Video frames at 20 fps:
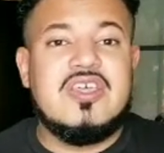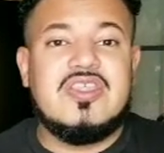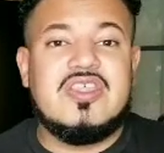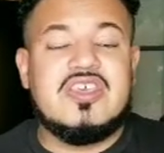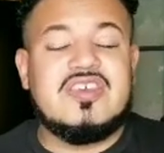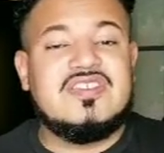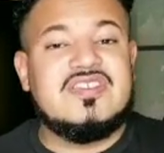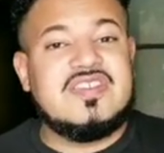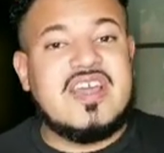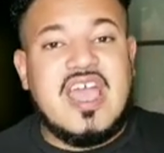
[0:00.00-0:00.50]

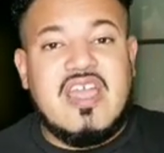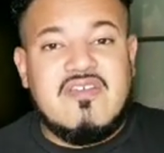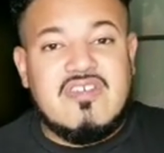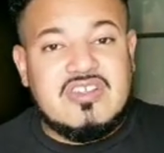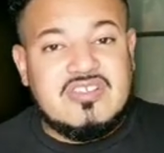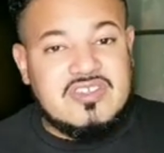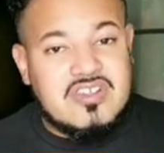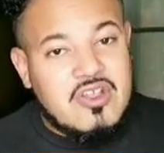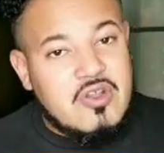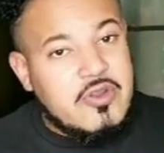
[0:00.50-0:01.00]
The
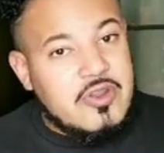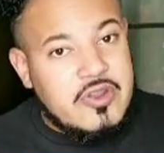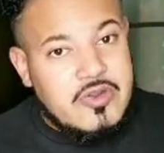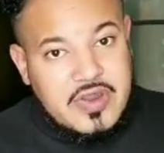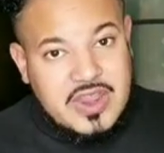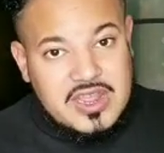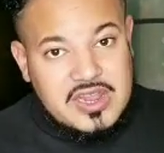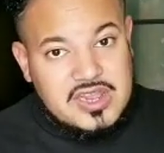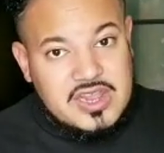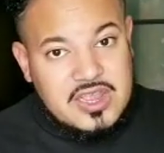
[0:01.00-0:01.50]
sirens are going
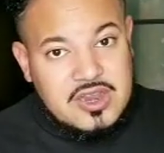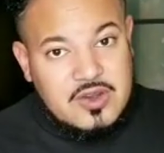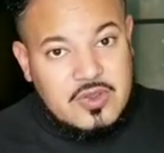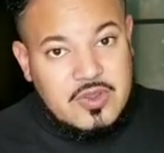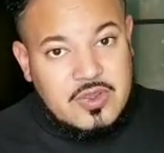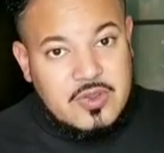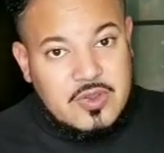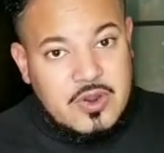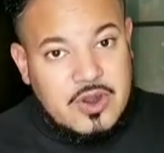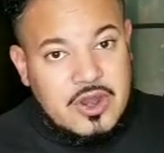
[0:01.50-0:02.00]
crazy in
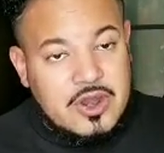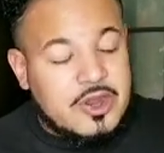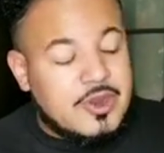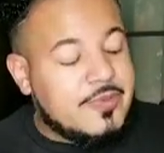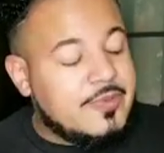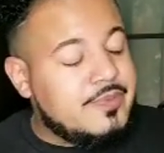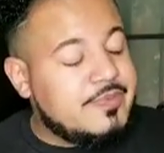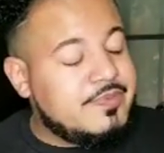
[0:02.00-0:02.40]
New York.